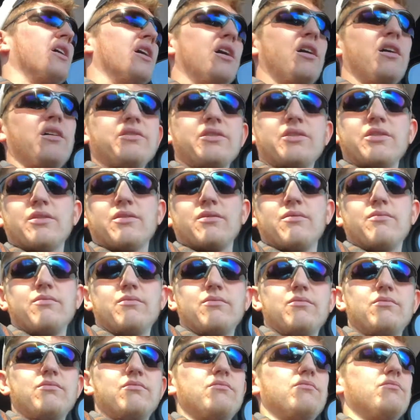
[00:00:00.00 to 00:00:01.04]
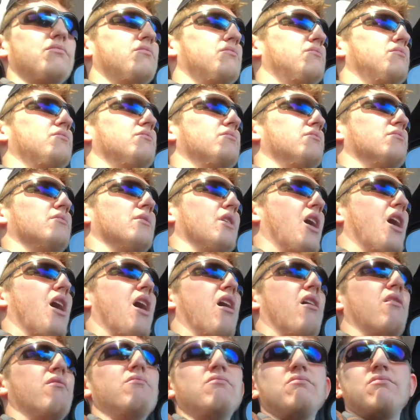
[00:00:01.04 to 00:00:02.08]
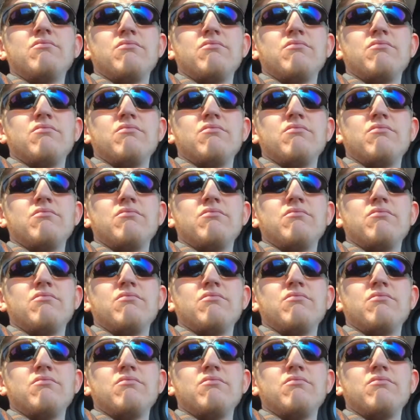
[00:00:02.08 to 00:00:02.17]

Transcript: else, no.